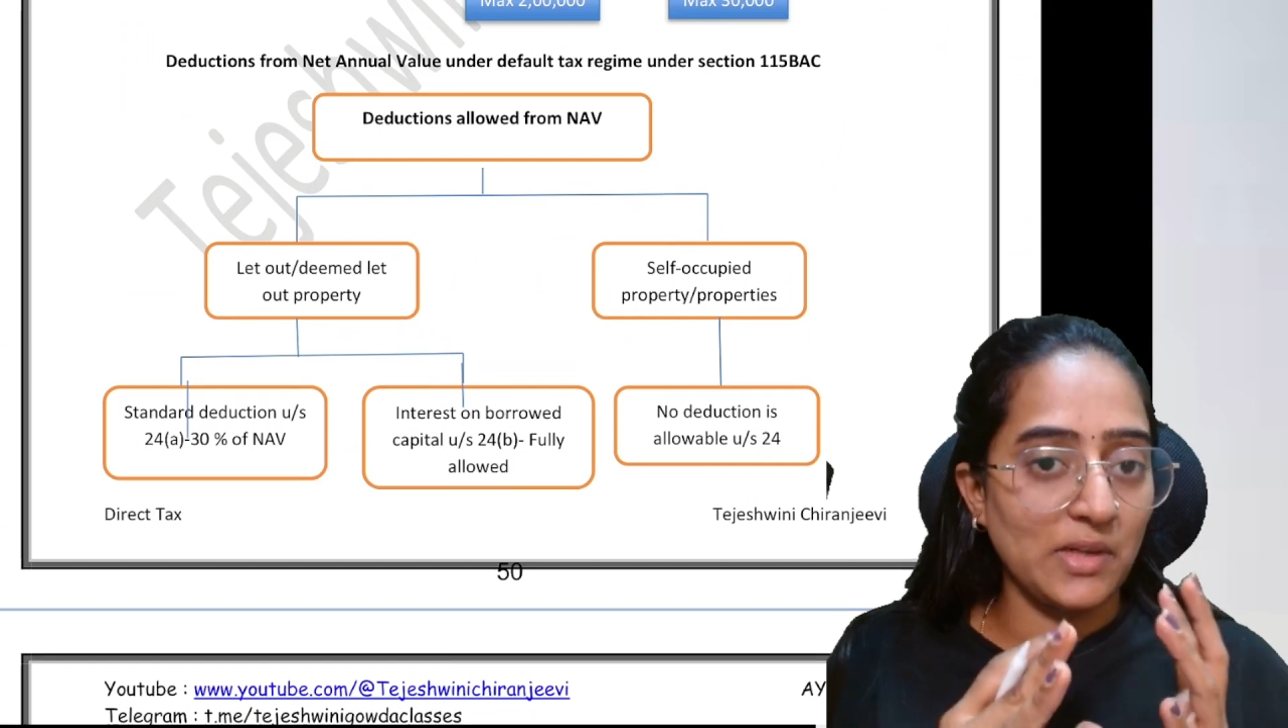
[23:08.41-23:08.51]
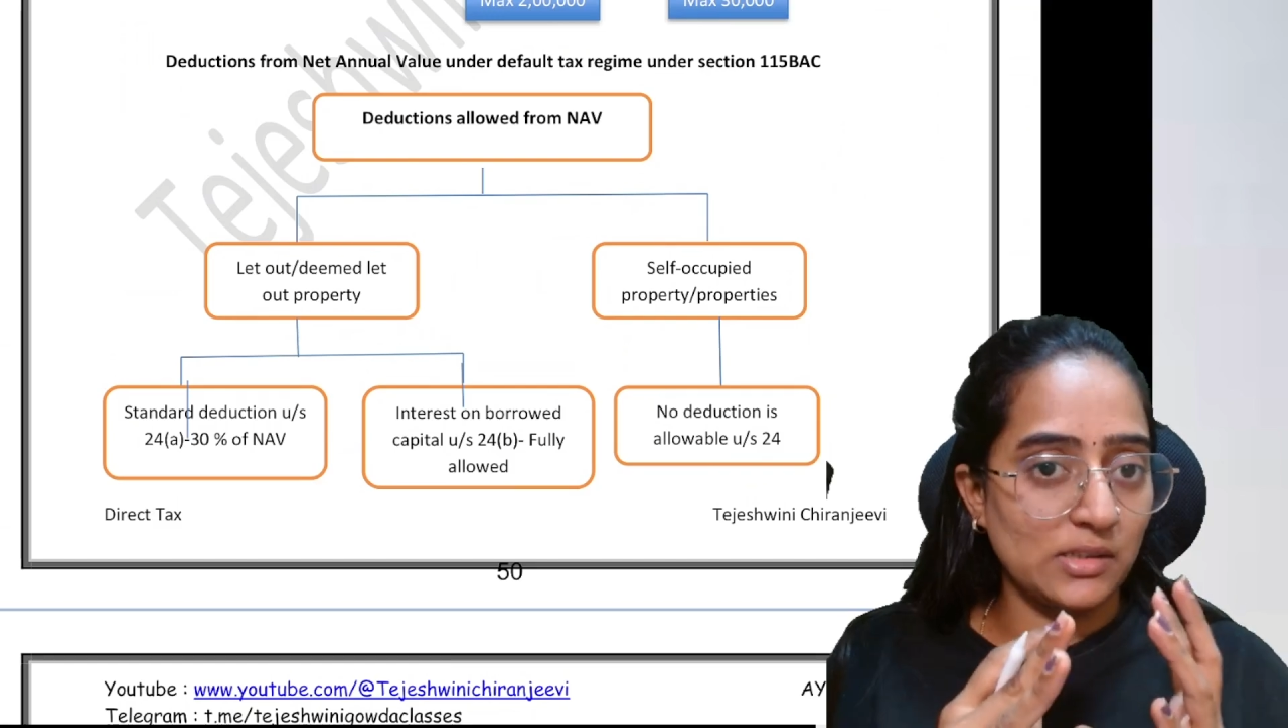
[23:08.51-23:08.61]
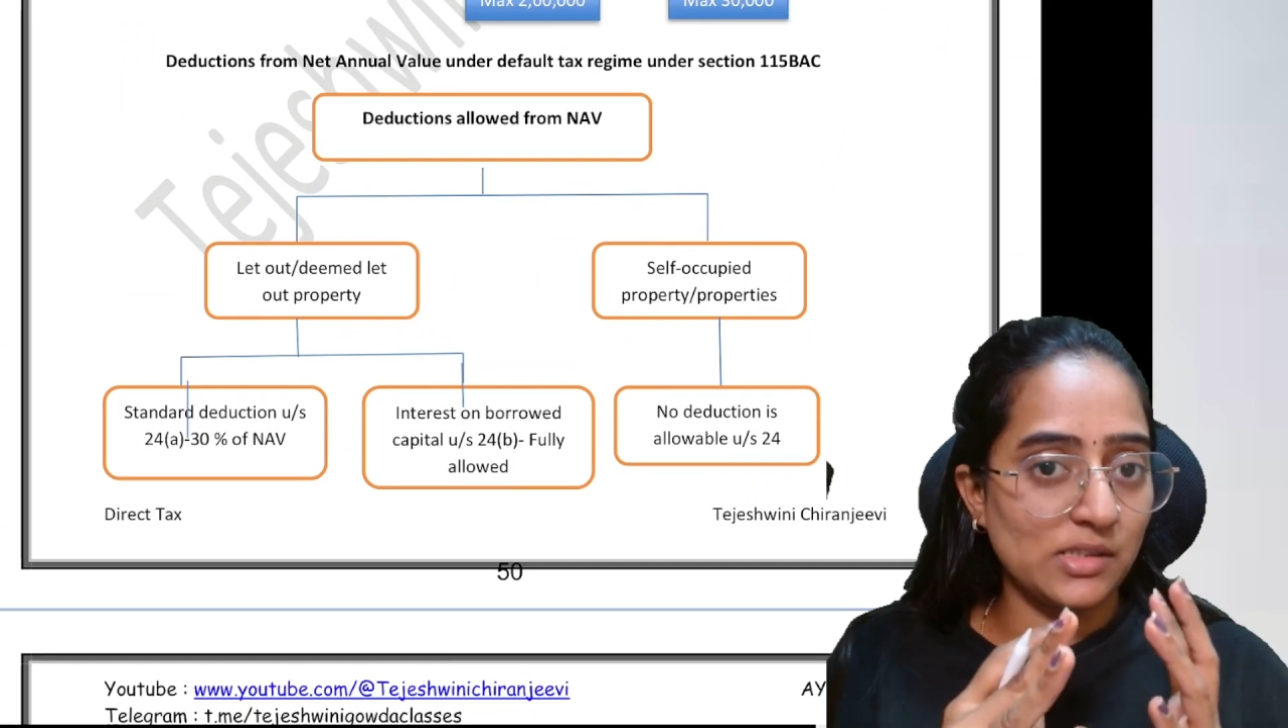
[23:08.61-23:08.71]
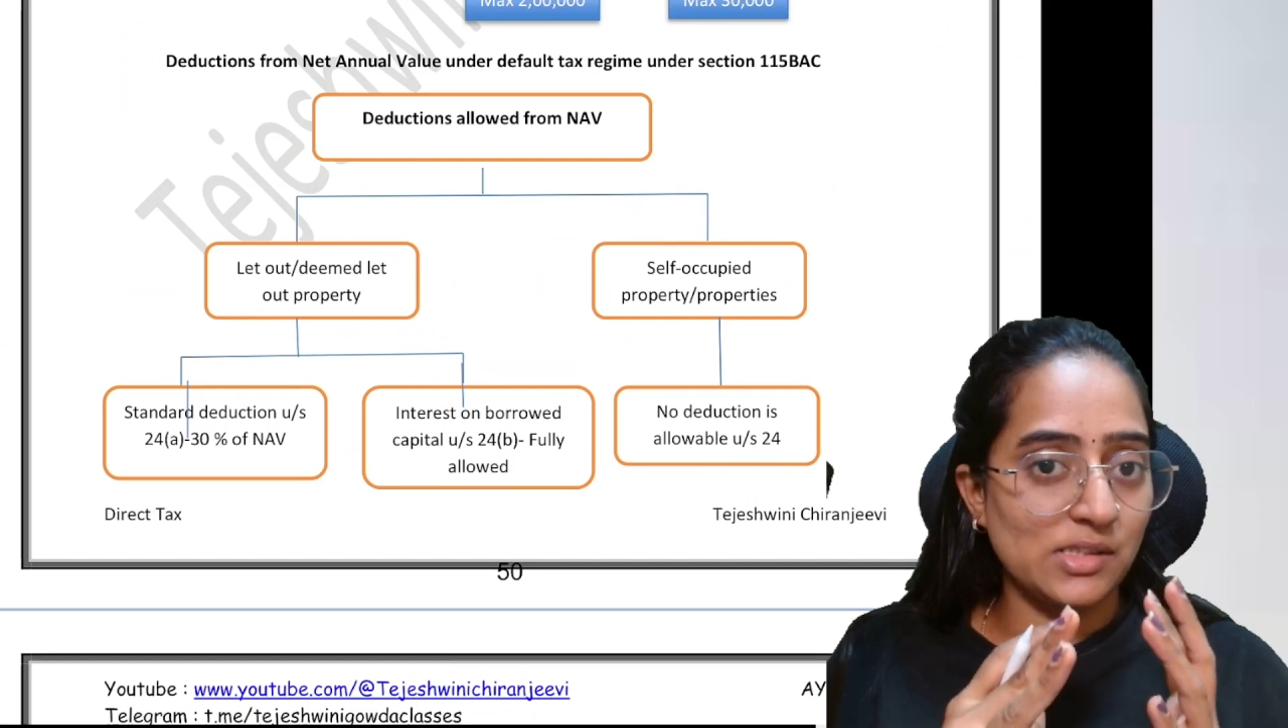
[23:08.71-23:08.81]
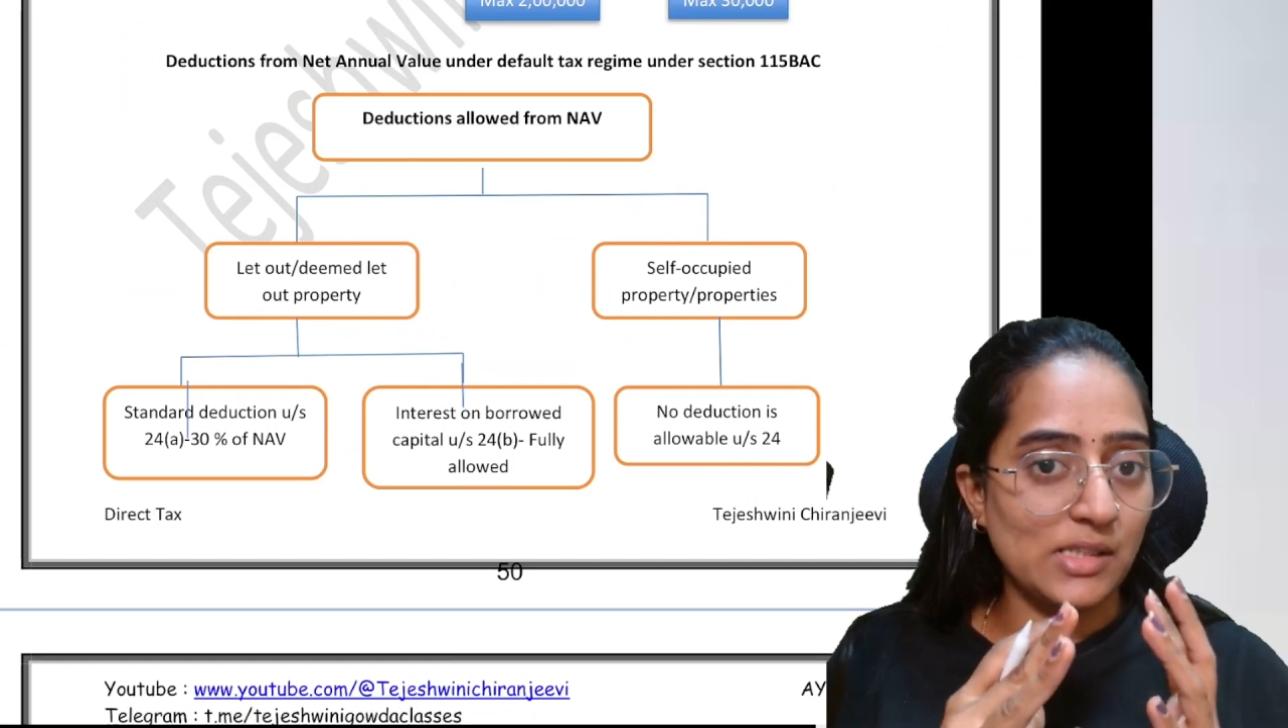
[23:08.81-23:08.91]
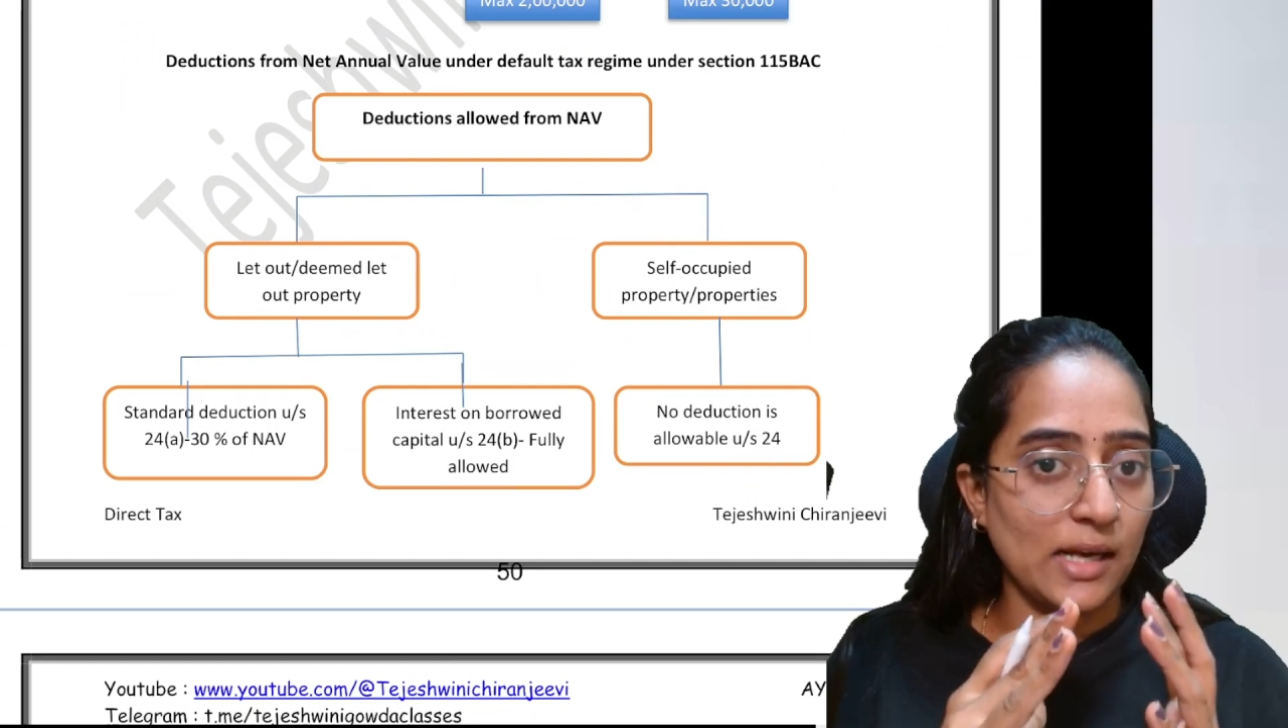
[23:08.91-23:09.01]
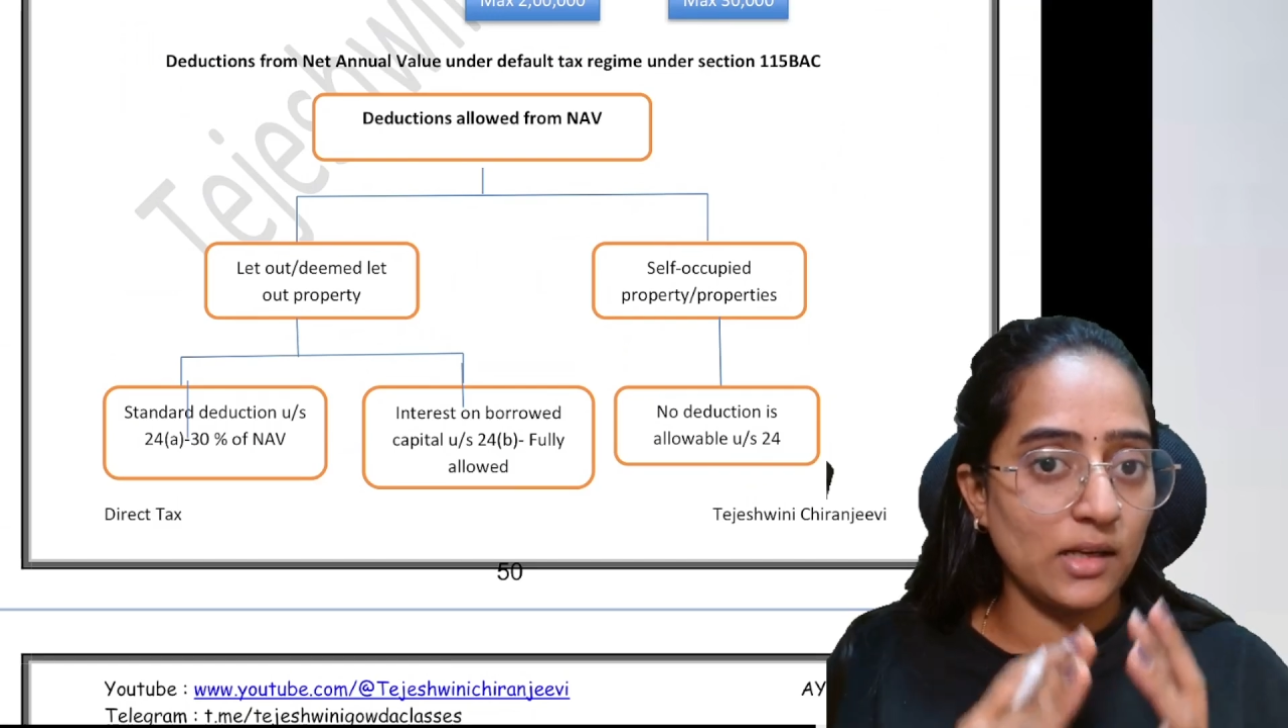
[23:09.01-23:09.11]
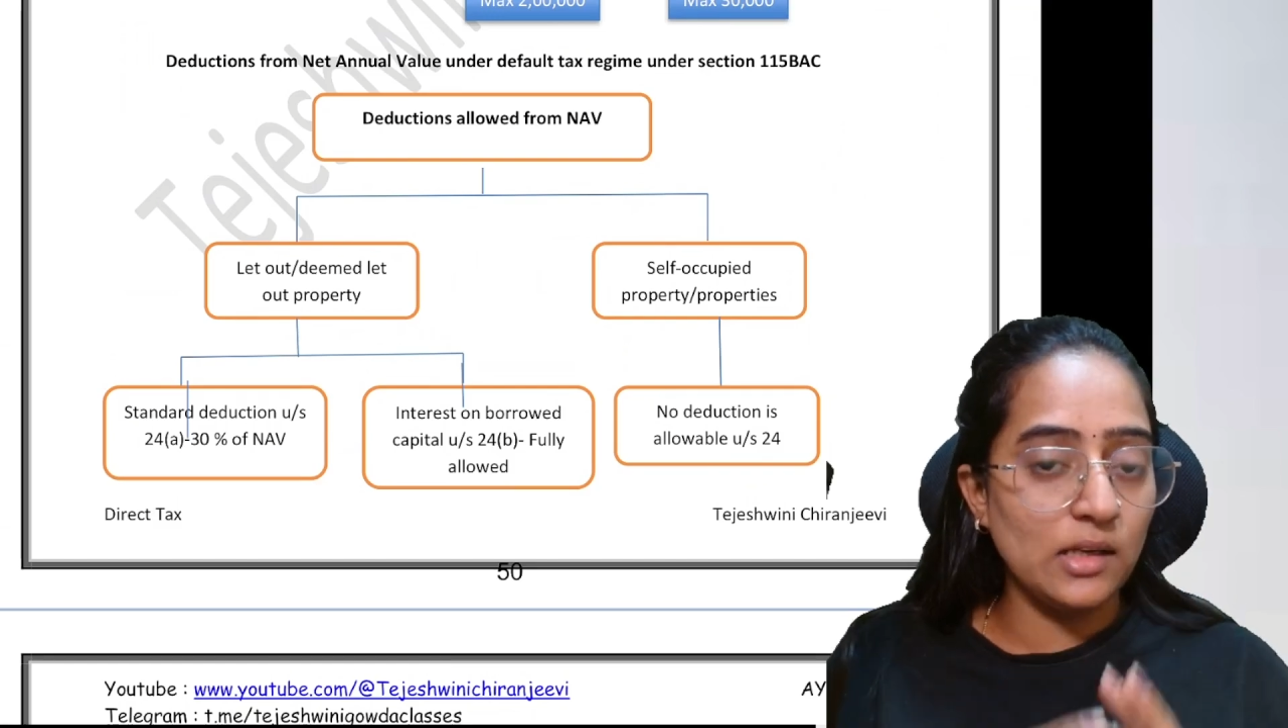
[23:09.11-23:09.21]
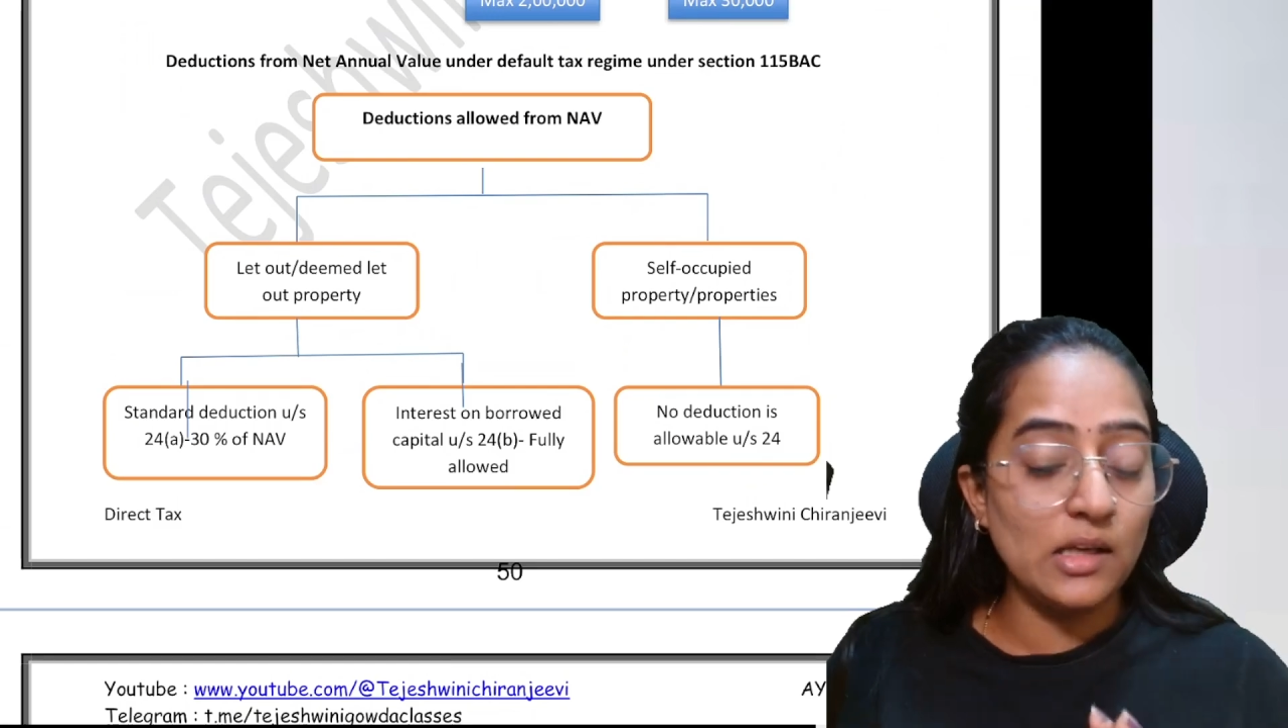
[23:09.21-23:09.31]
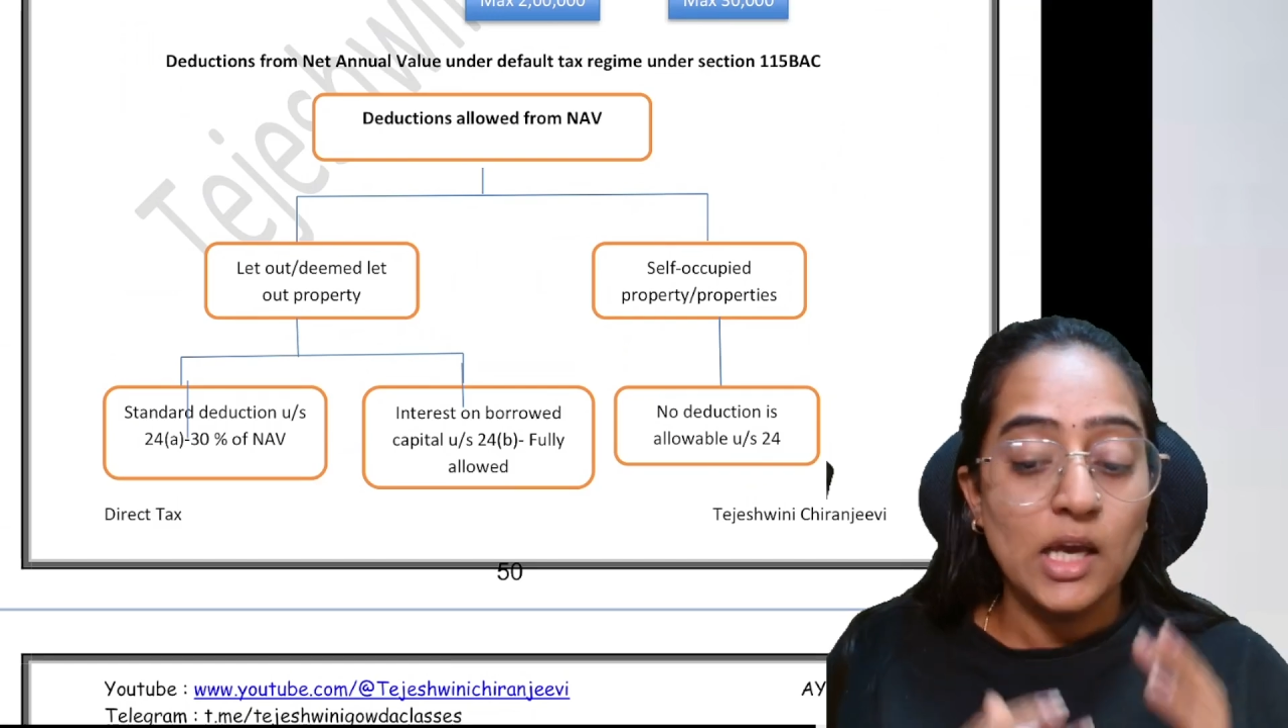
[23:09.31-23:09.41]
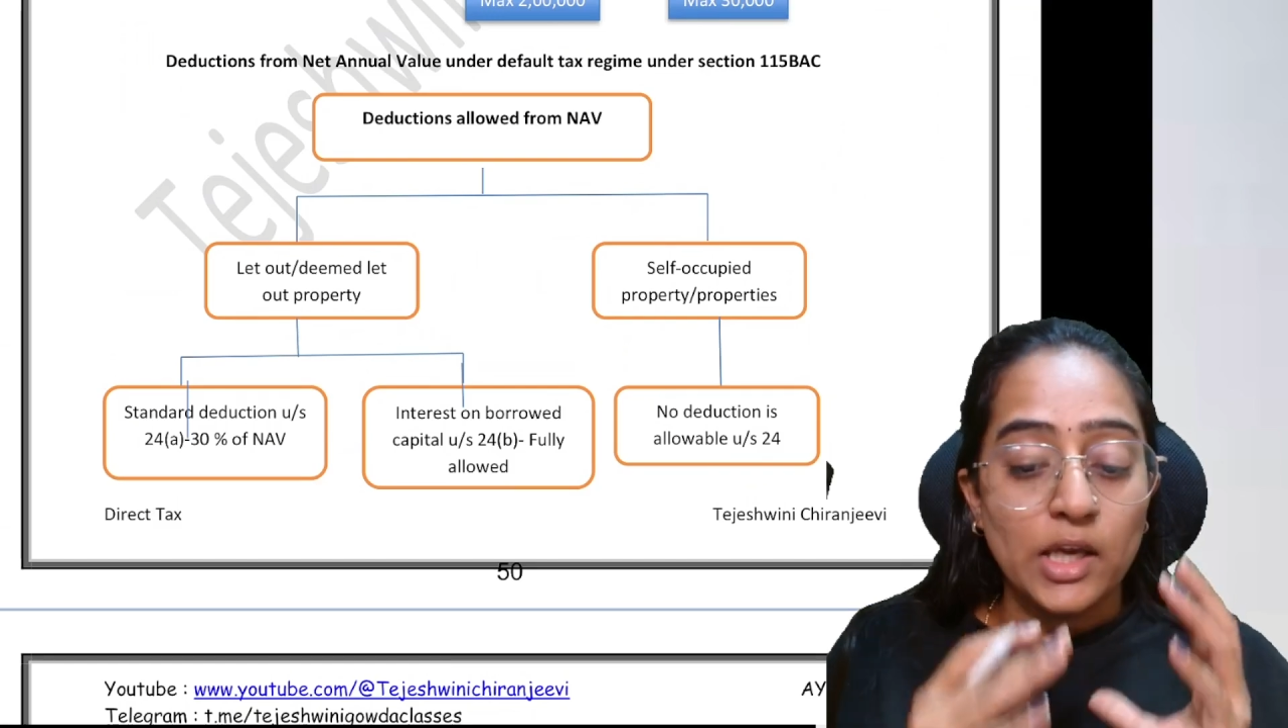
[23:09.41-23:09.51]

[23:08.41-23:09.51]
understanding